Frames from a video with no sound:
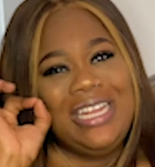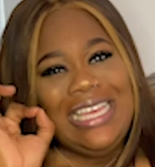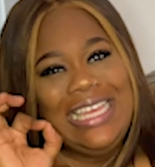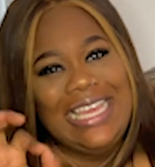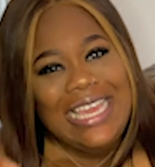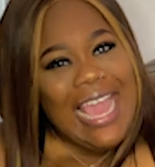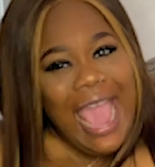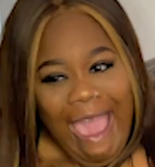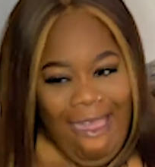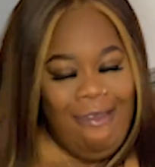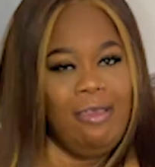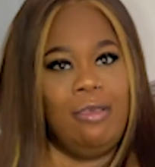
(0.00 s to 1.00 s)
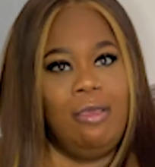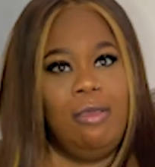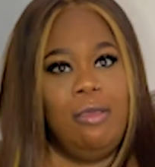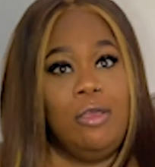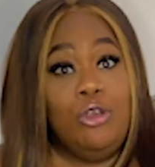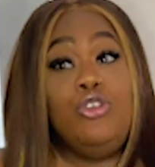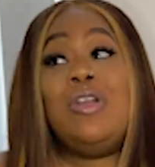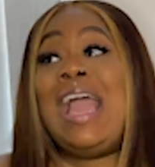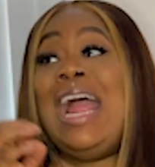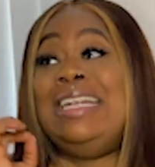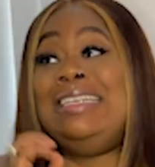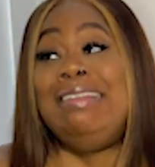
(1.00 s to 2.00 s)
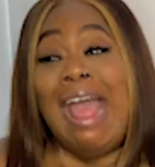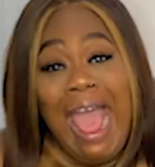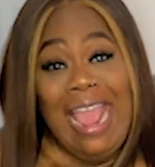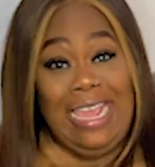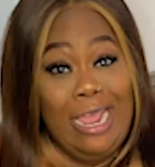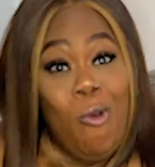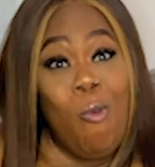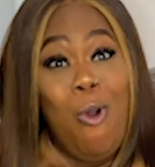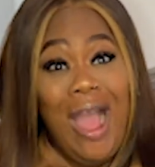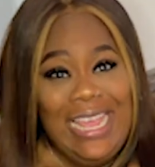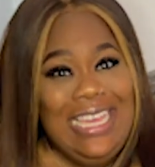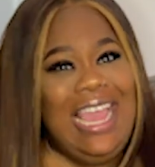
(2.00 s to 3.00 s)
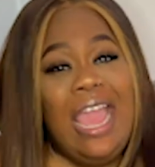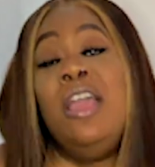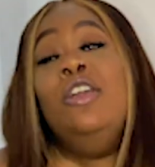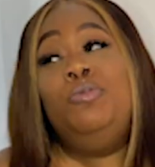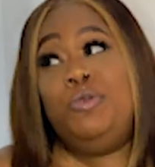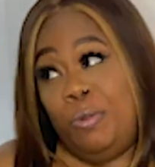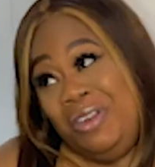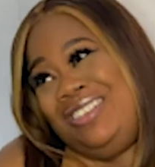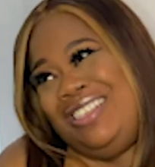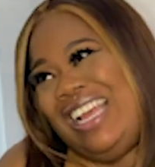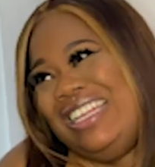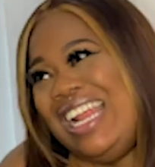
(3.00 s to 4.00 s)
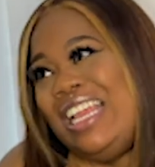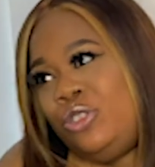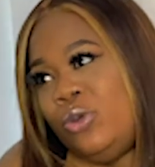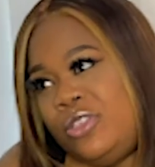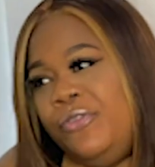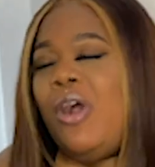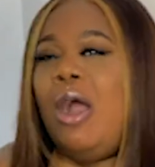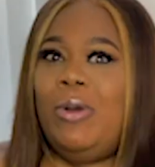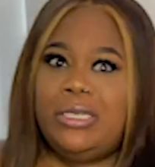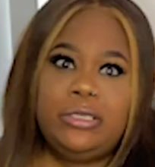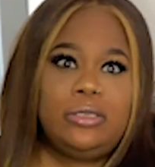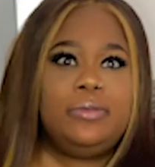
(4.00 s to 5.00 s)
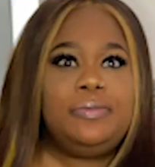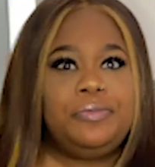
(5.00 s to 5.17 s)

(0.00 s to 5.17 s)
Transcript: year. You can die in 1 year. To be honest, you can die in 24 hours.